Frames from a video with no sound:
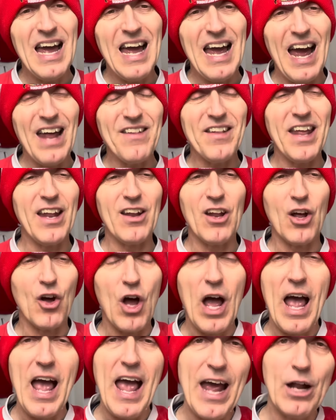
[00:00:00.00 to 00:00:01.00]
and then
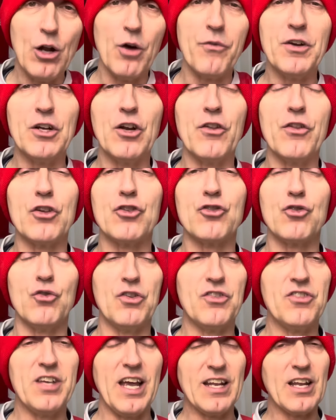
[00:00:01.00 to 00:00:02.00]
head off into the
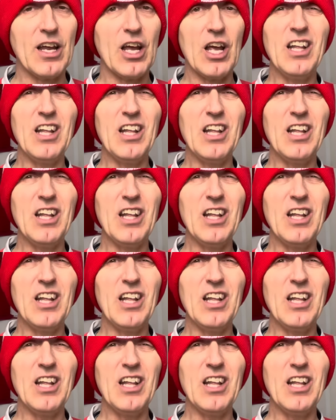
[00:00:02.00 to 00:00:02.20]
sunset?